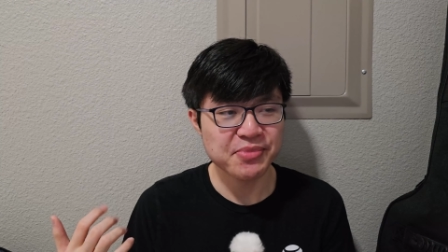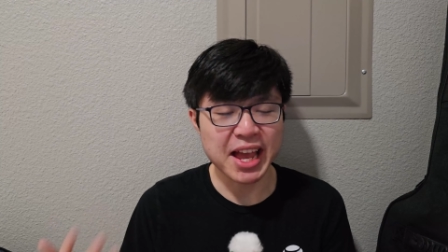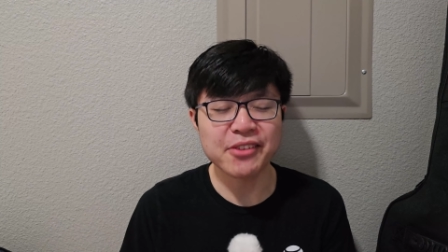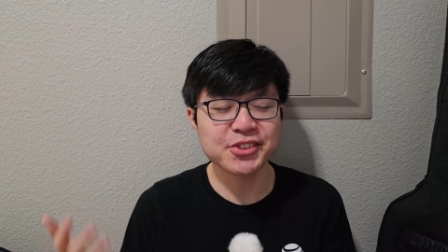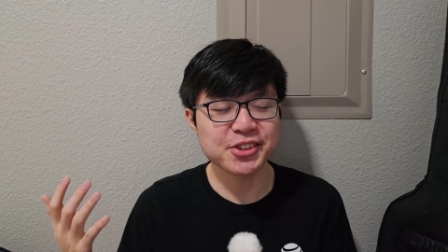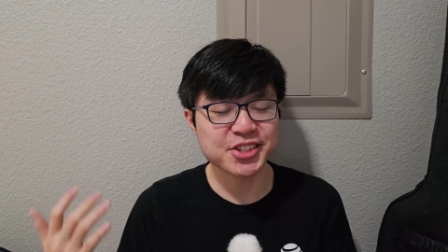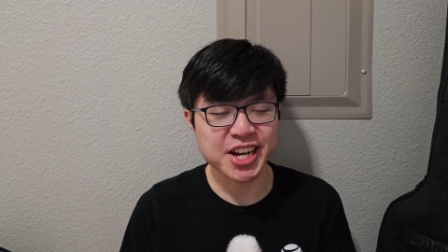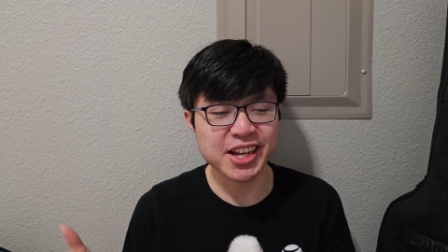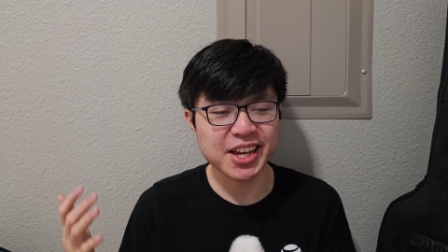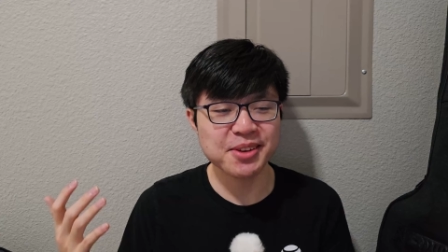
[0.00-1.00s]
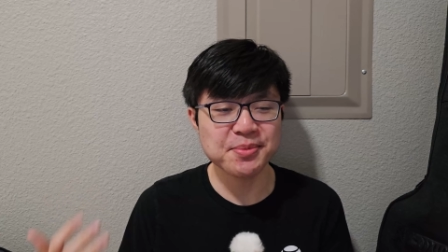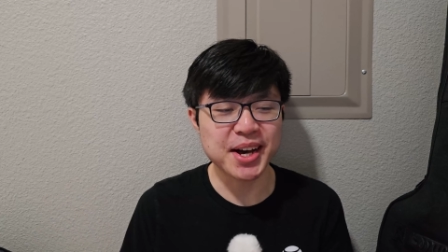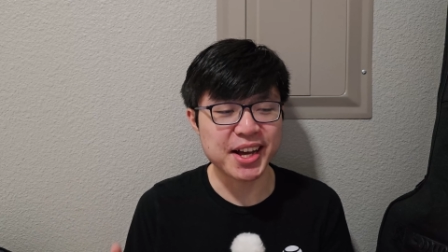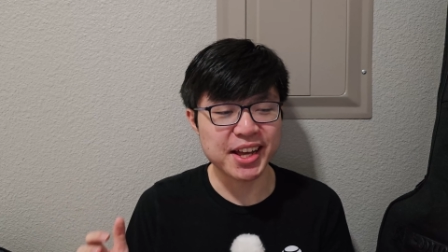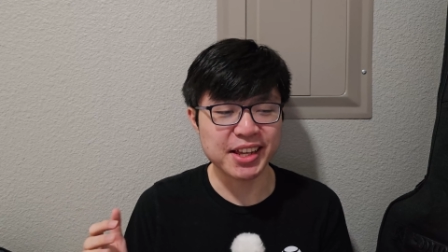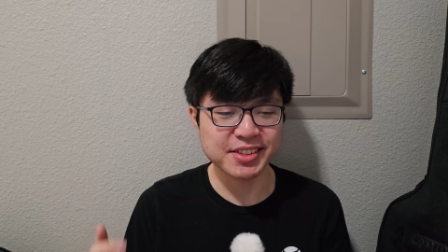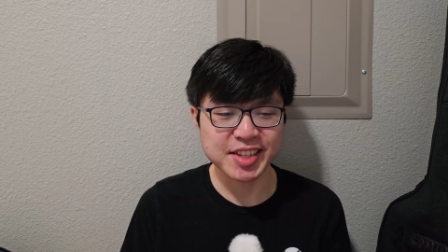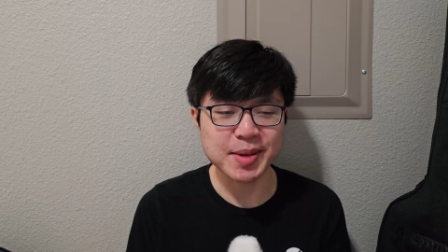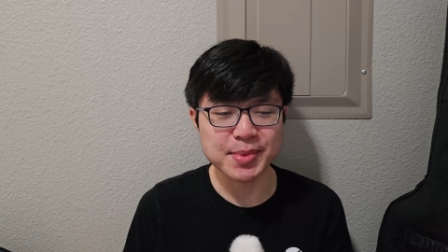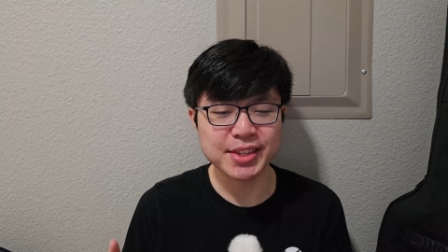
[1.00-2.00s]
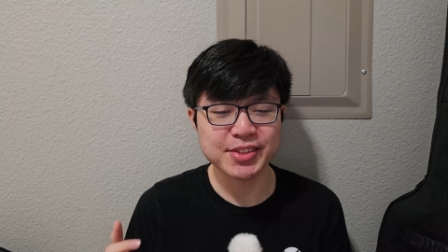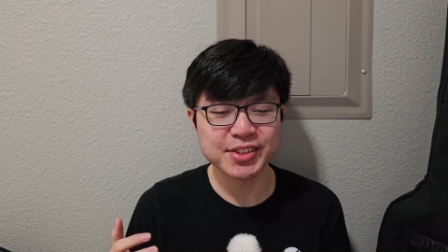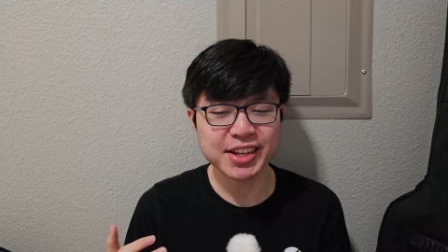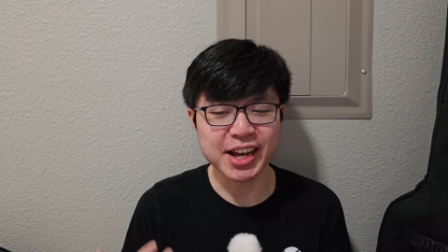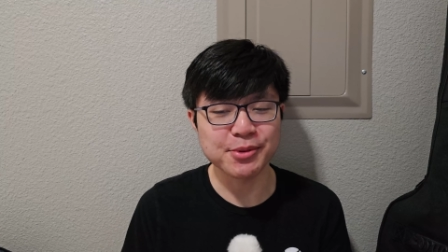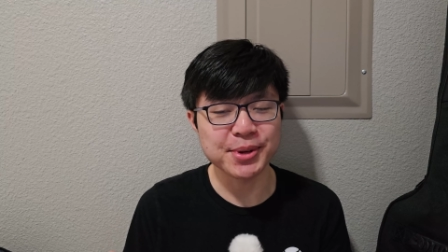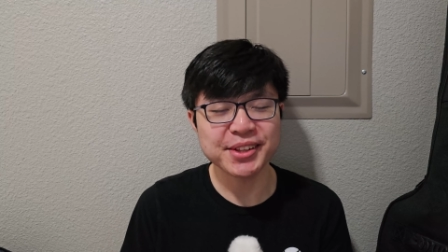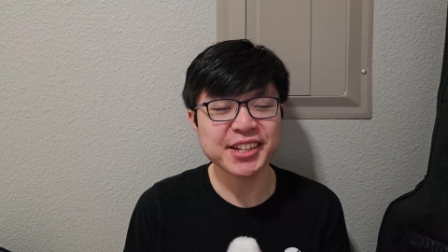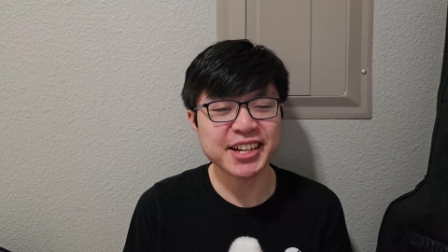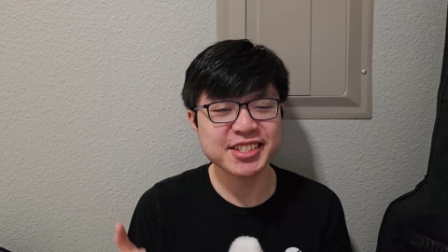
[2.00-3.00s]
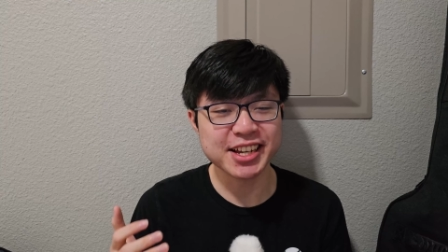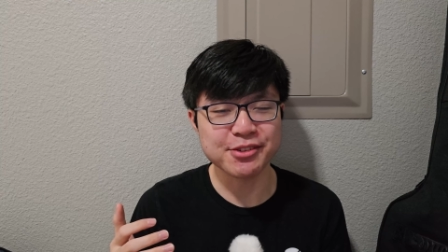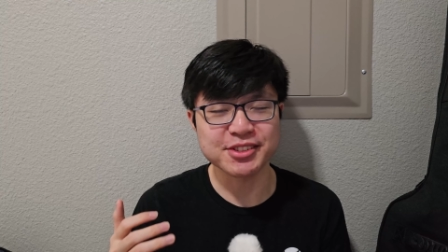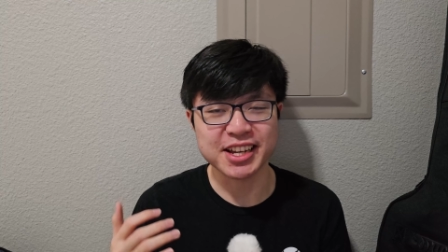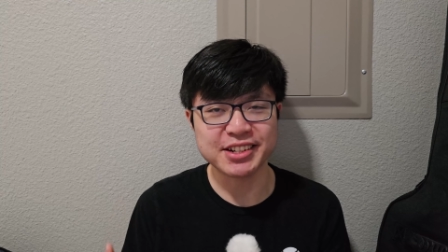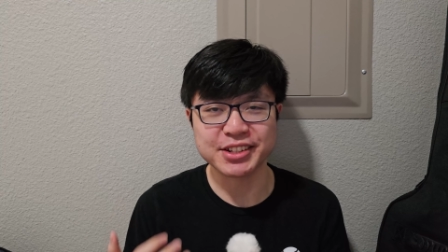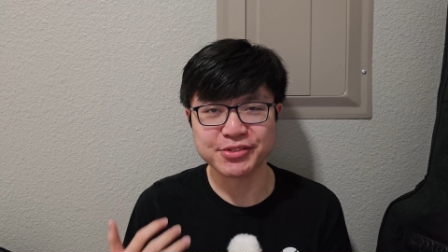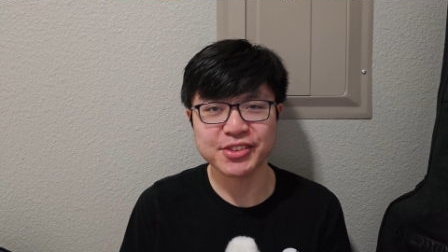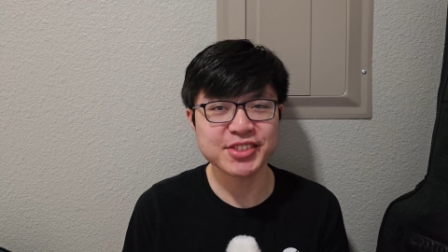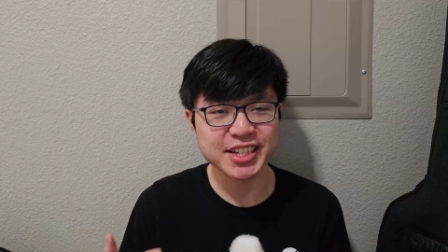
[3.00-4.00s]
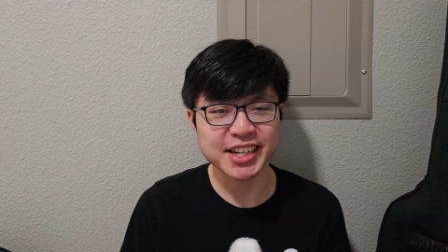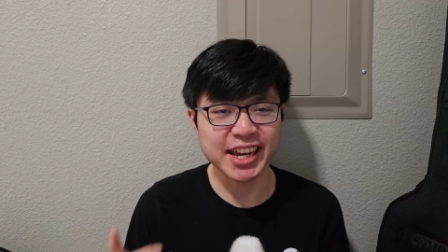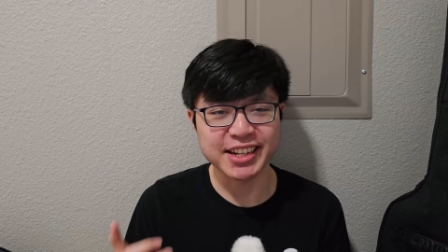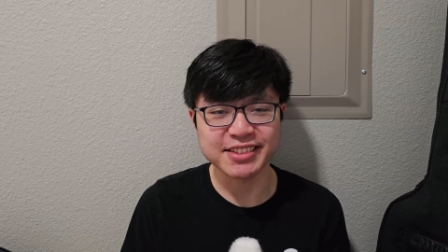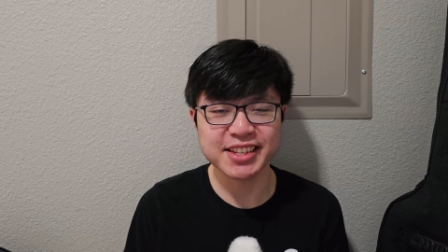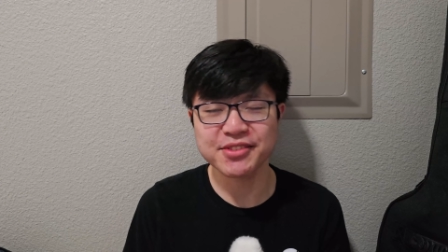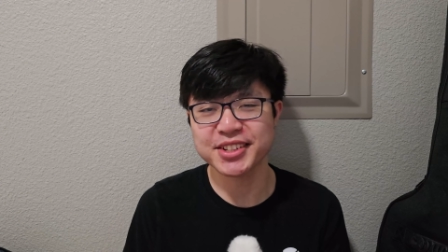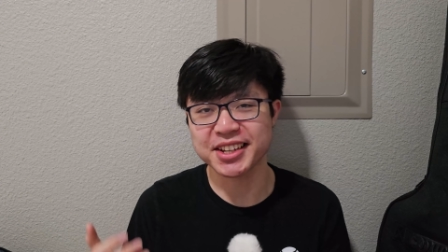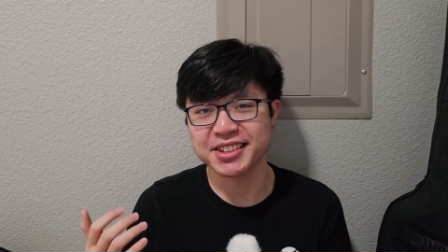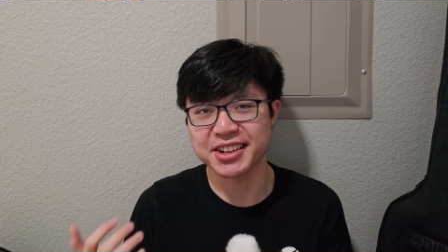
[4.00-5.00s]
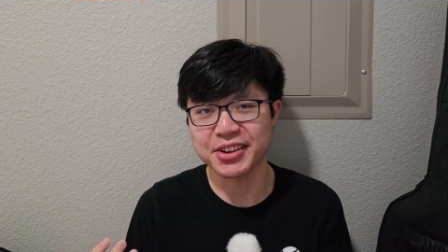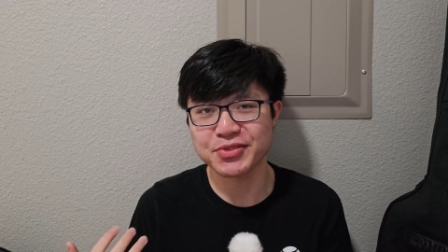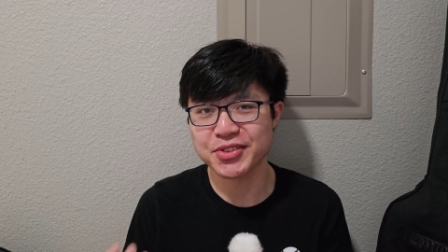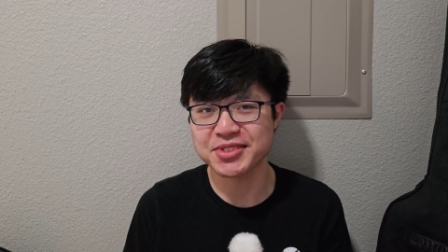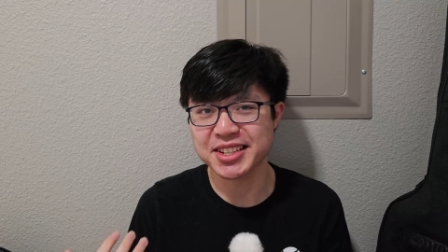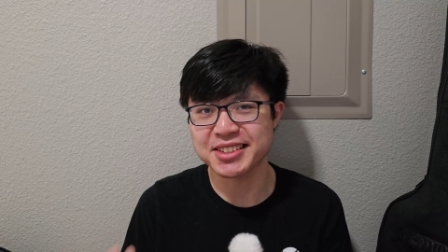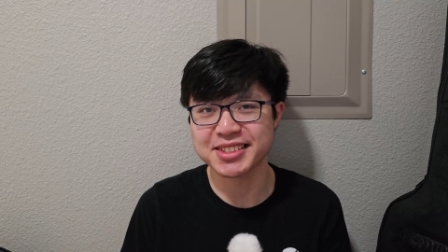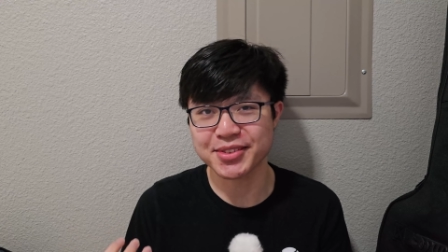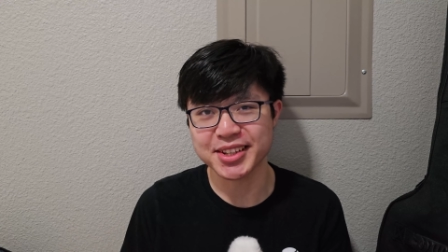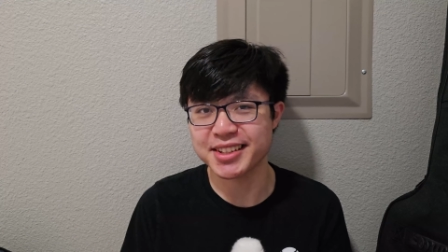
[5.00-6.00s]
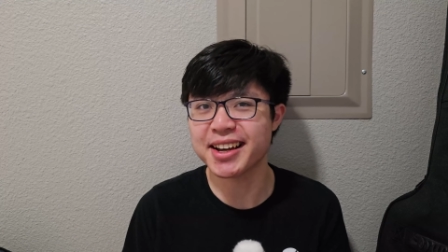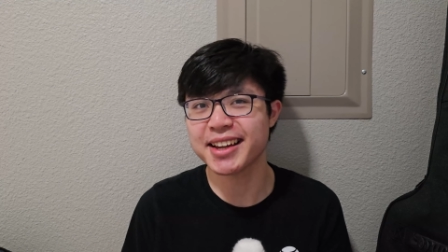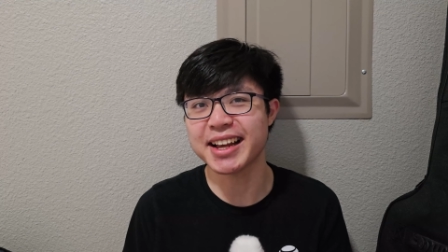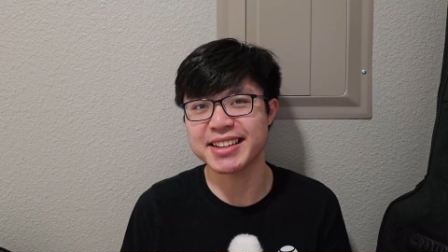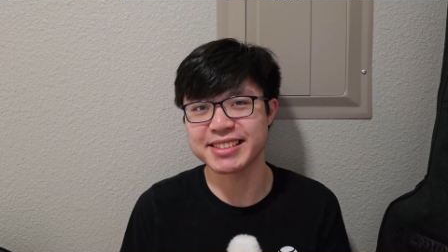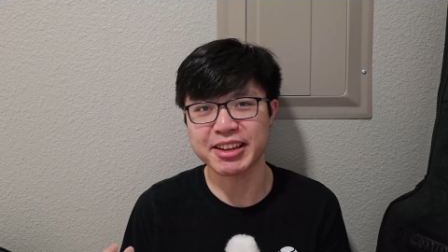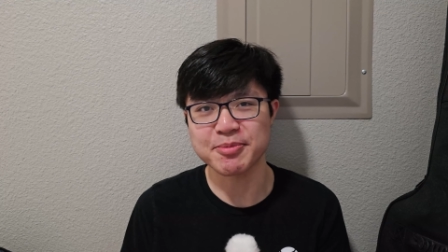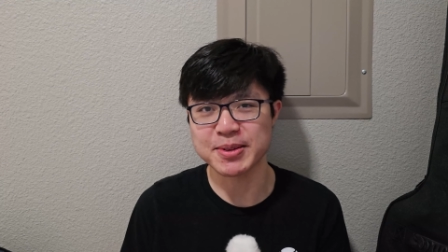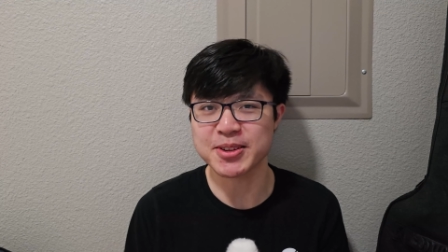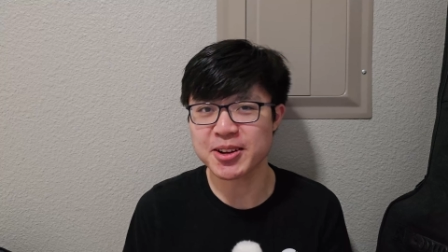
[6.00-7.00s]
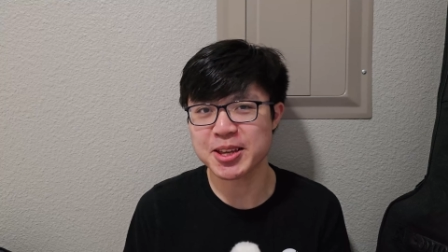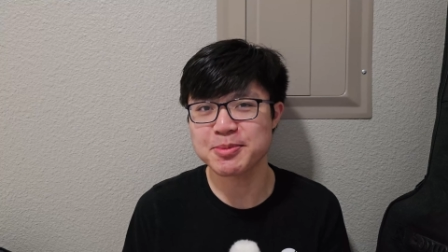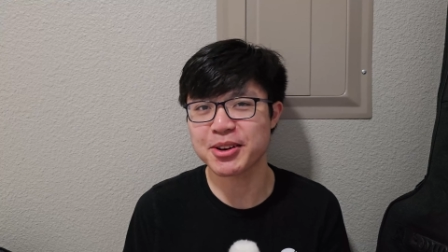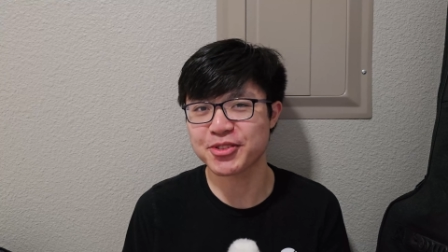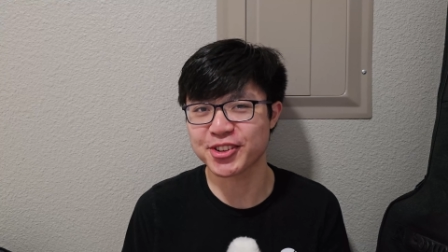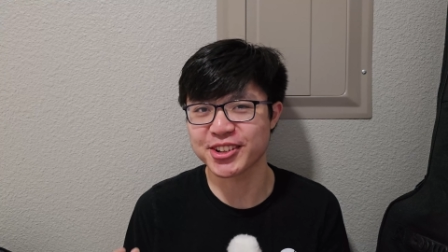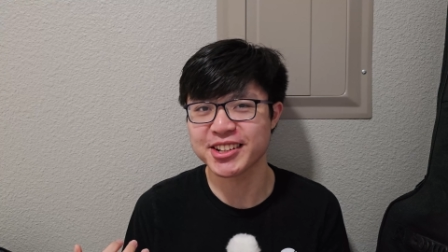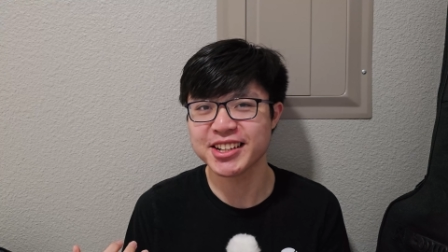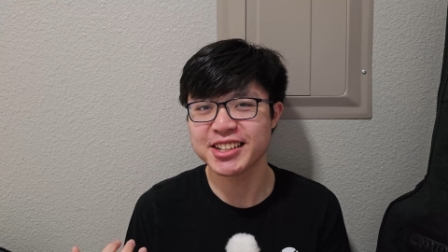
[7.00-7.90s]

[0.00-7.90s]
After checking my statements, I realized that it was actually 1587 and not 1579 as I've been talking about for